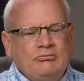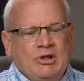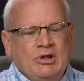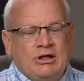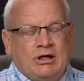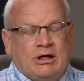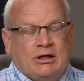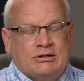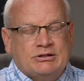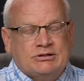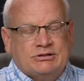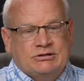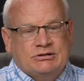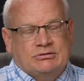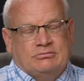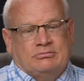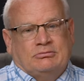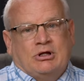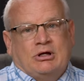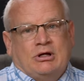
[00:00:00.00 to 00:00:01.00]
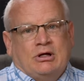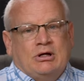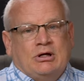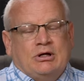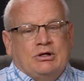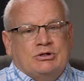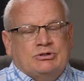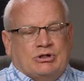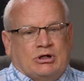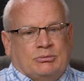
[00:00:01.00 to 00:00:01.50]
And
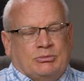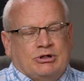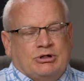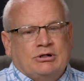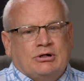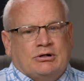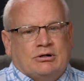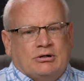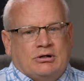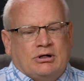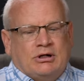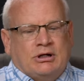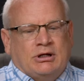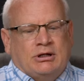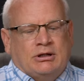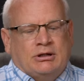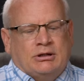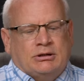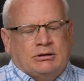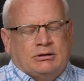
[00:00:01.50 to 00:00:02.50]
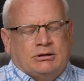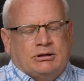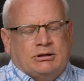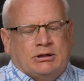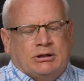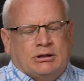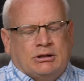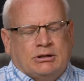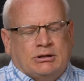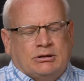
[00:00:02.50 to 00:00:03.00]
so I'm here and
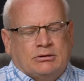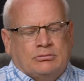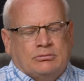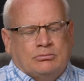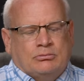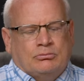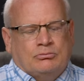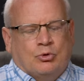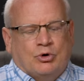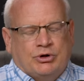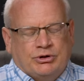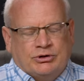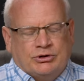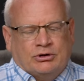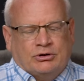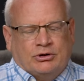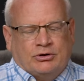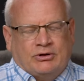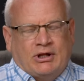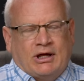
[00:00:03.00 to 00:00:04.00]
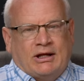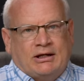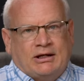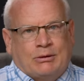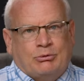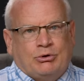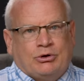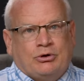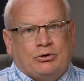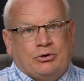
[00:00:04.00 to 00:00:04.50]
uh, wanting to learn that. Now
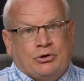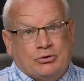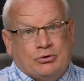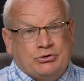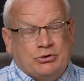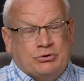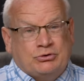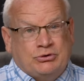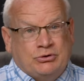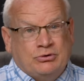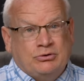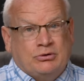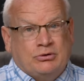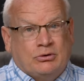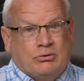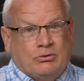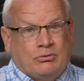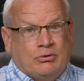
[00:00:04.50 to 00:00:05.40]
we're going to go to a two-year.